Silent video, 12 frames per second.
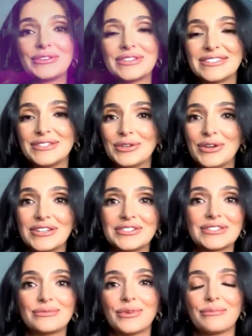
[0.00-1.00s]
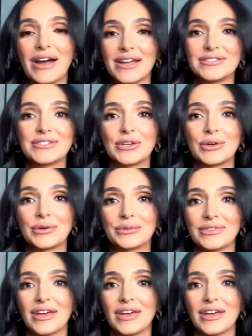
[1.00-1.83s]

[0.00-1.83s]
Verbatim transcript: you listen to it it just reminds you of,